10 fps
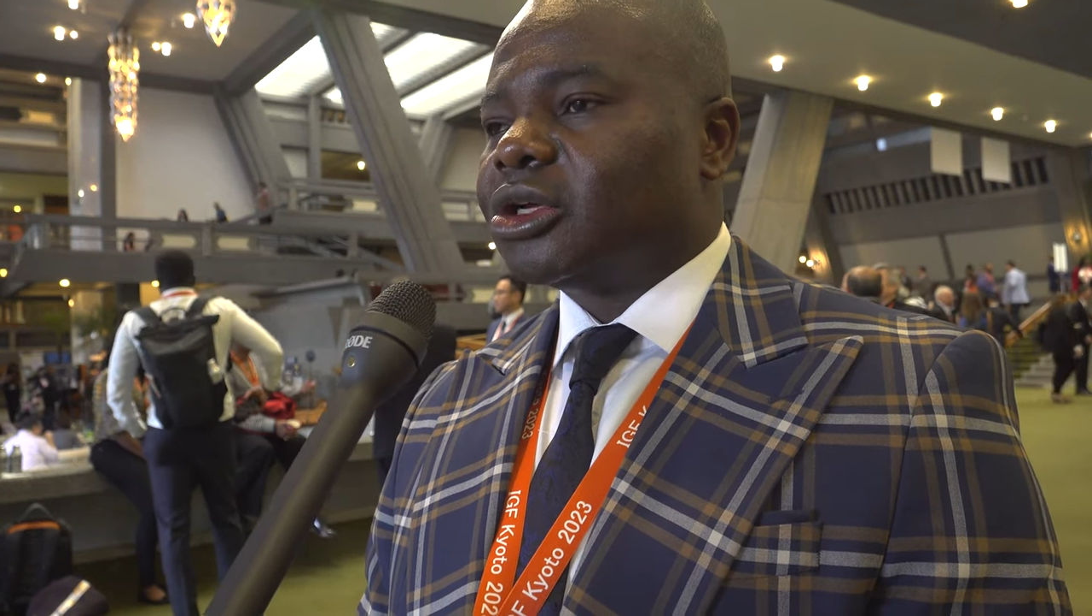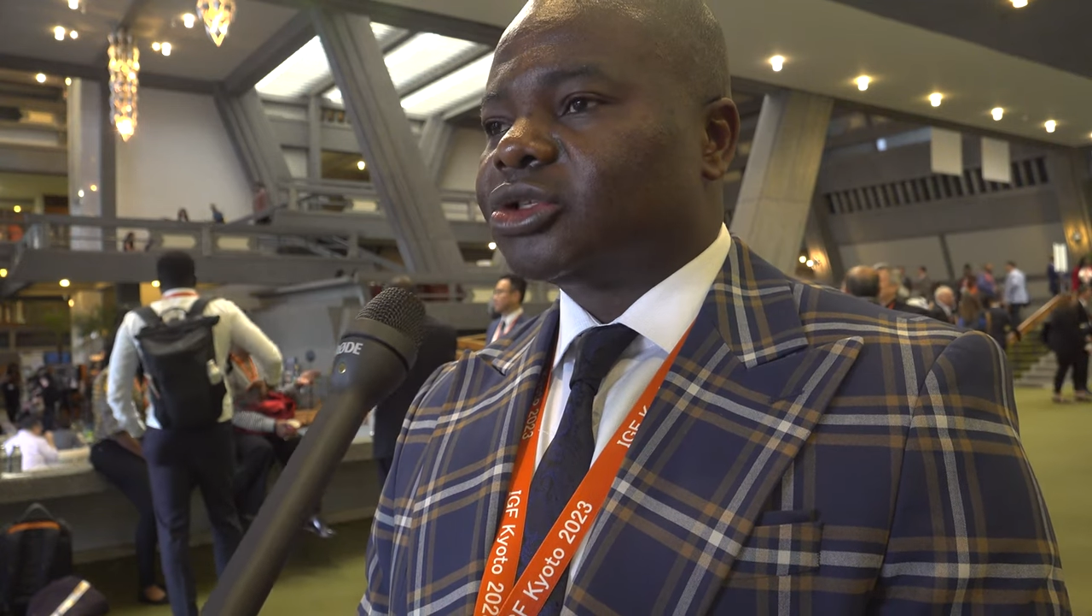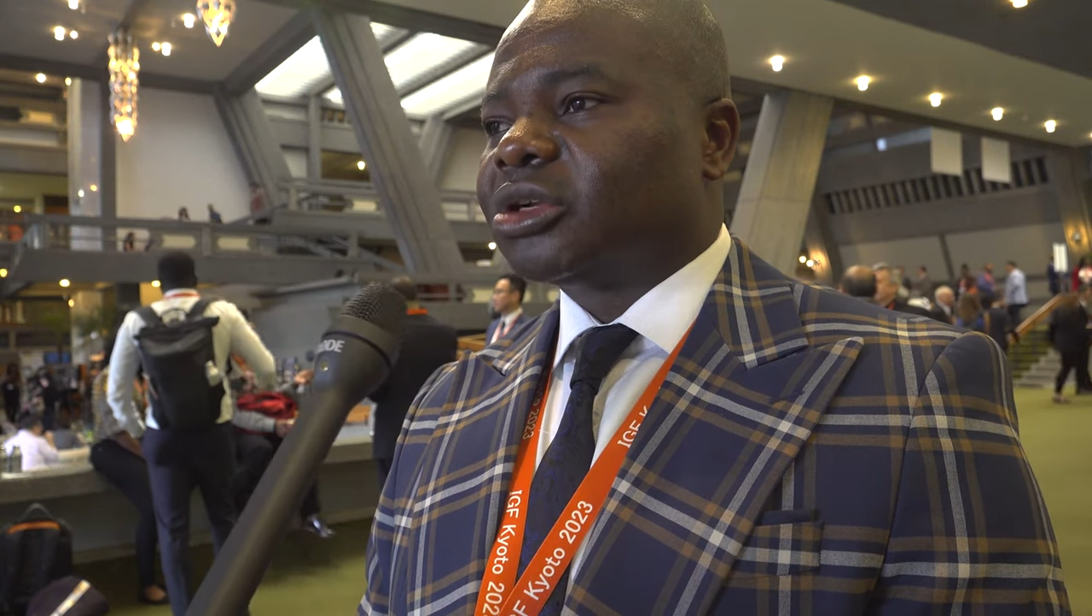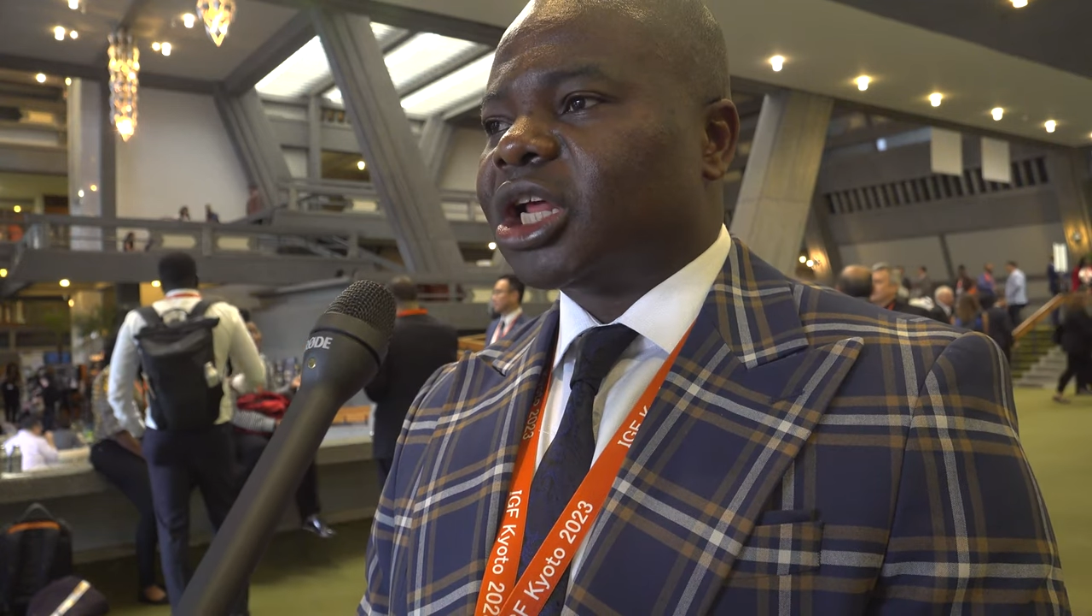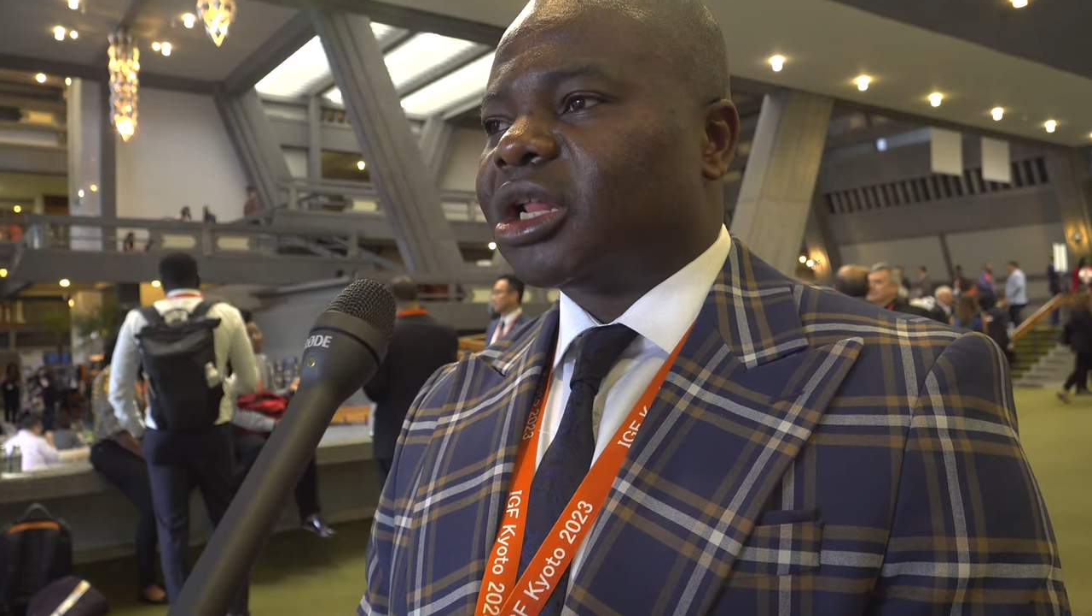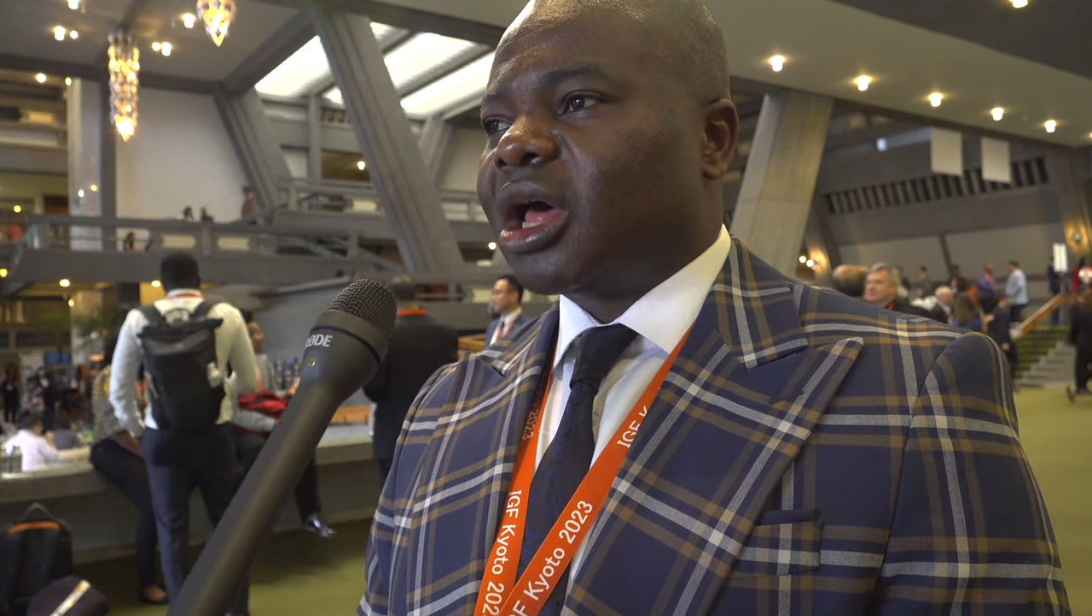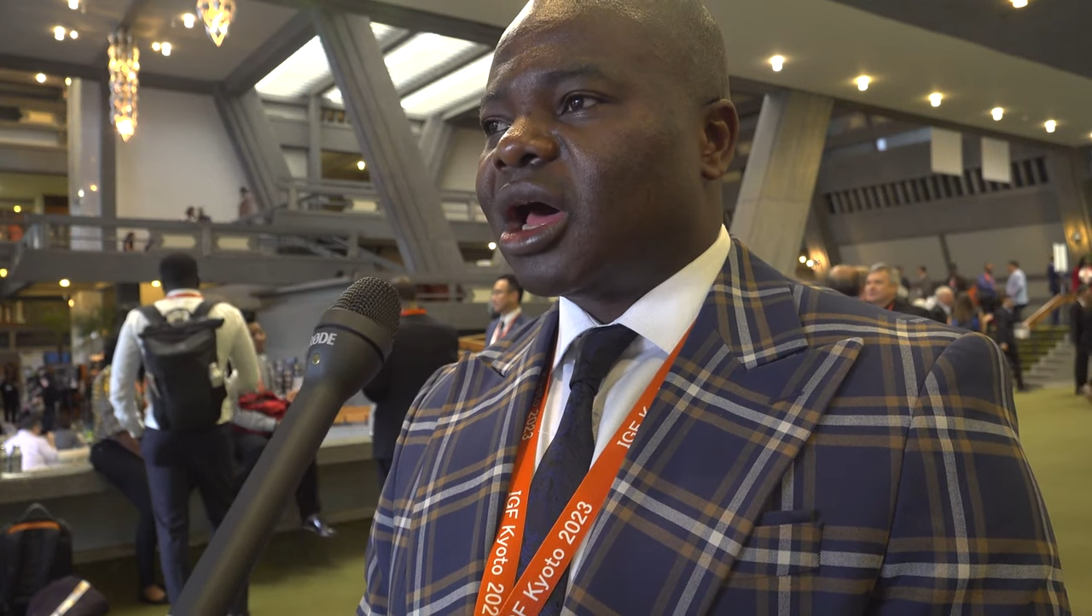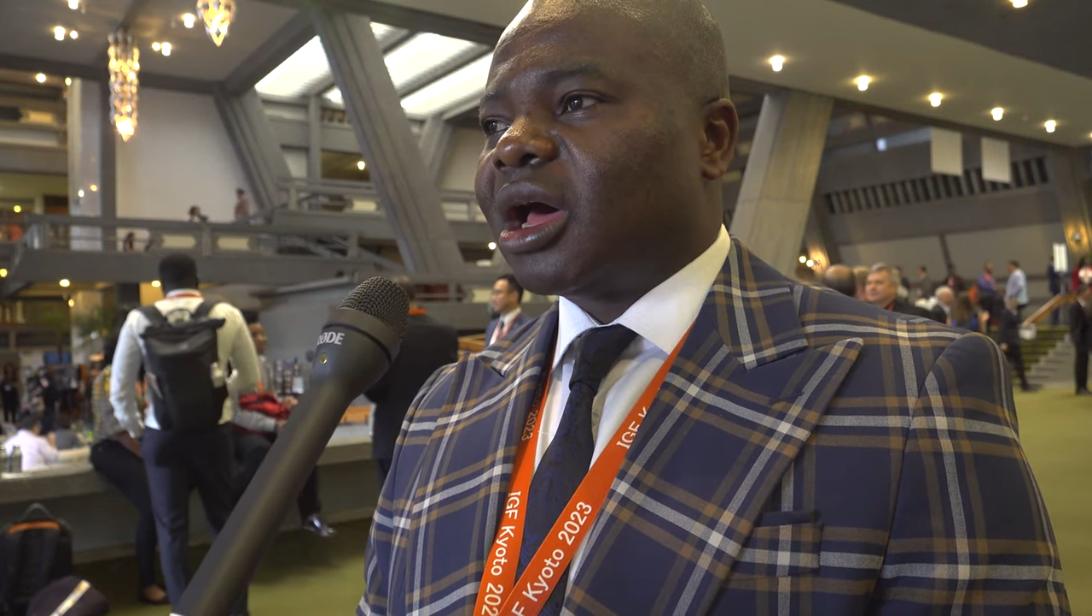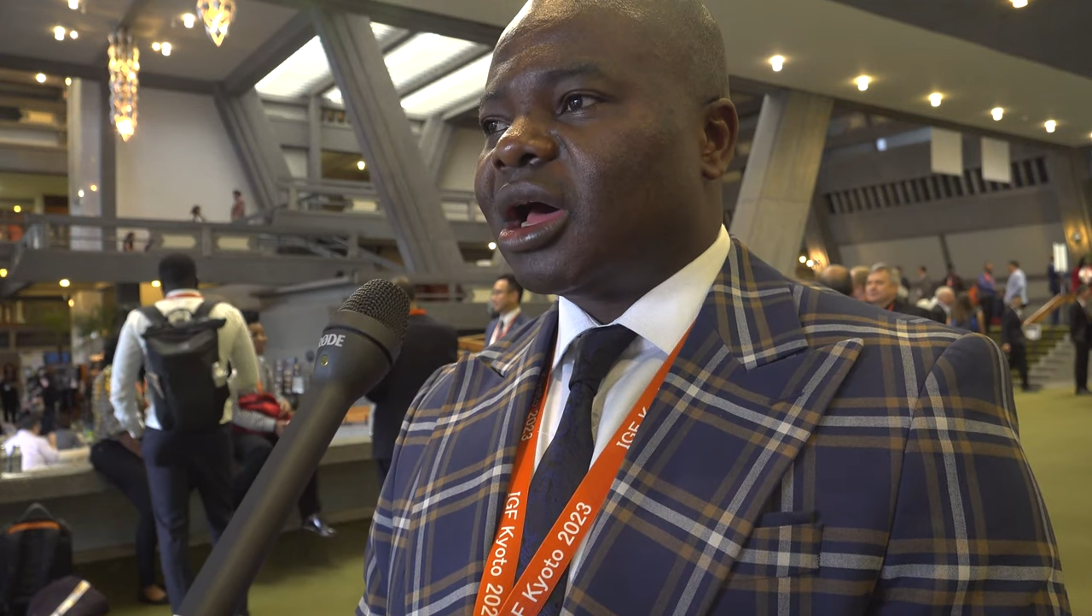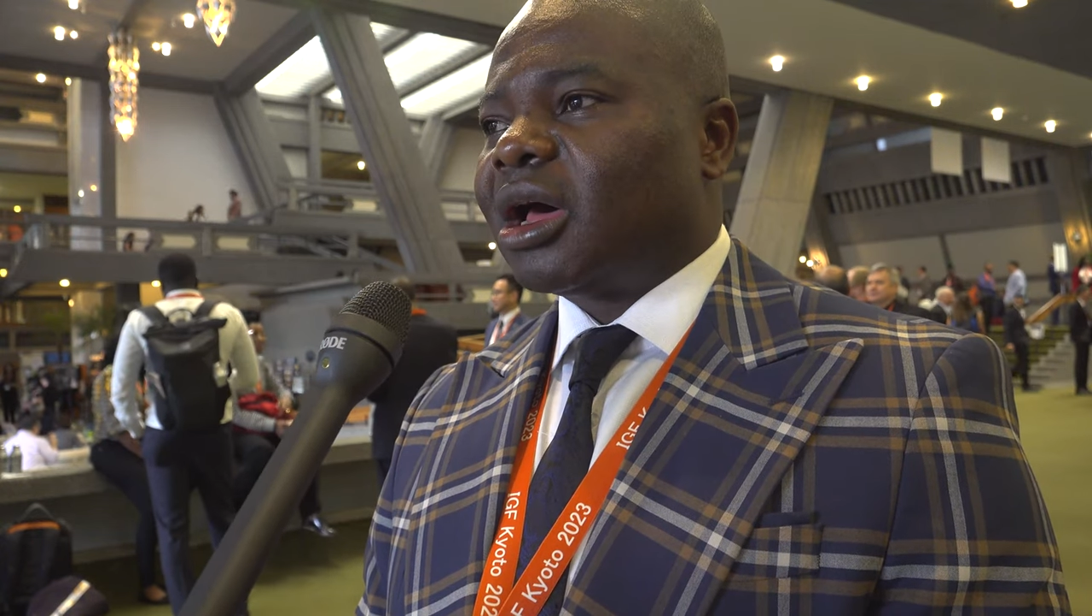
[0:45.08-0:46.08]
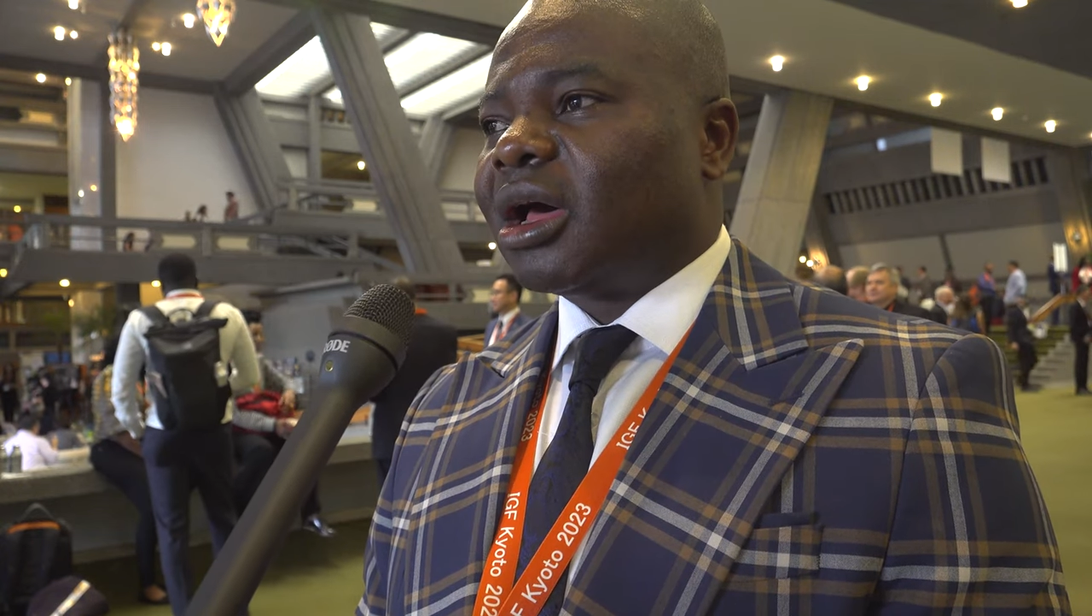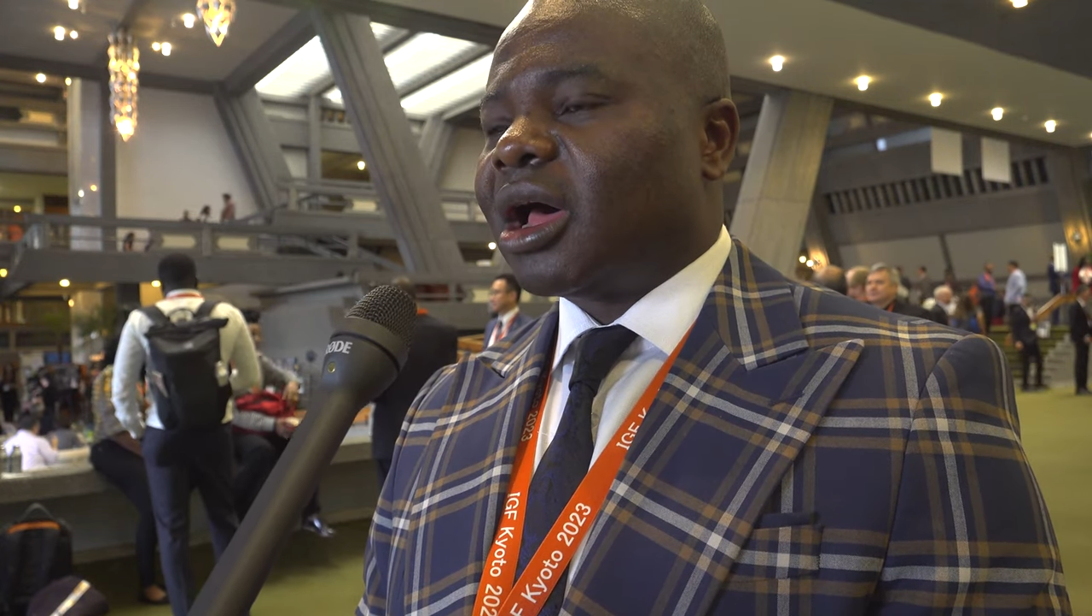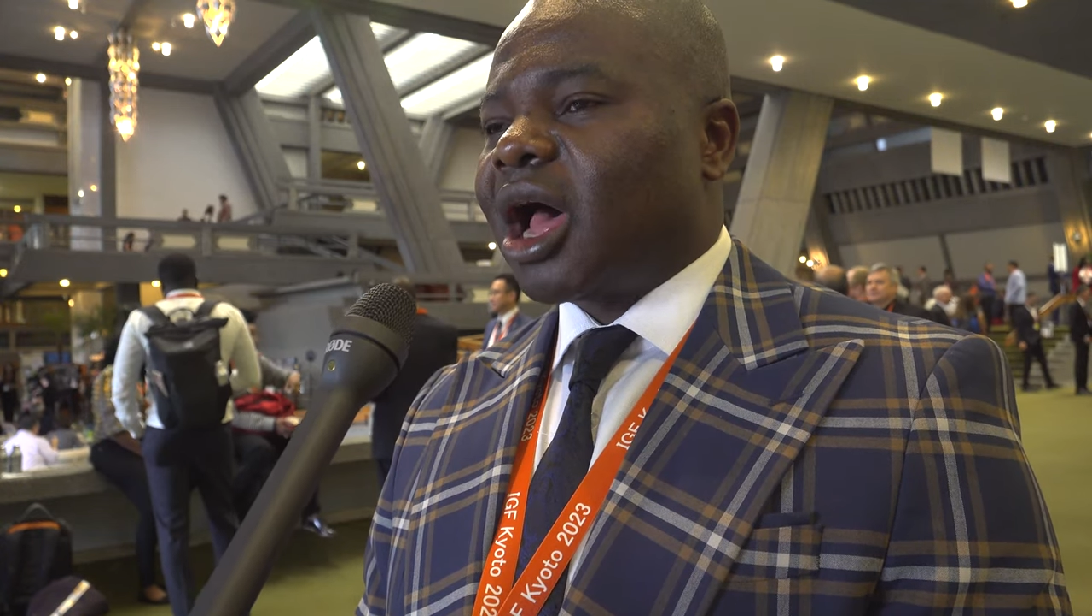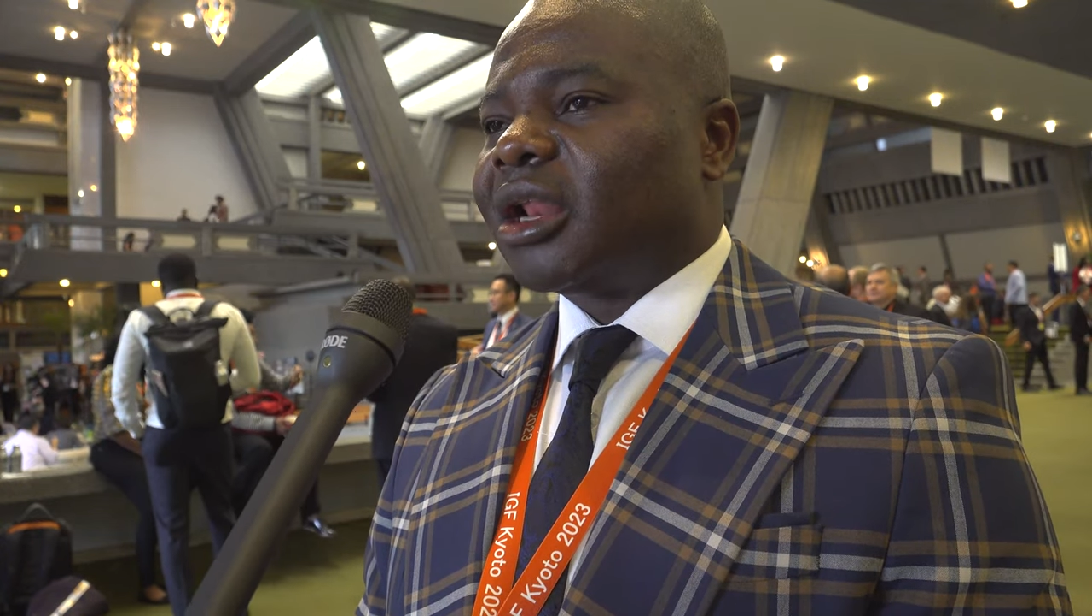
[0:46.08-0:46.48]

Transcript: so that uh,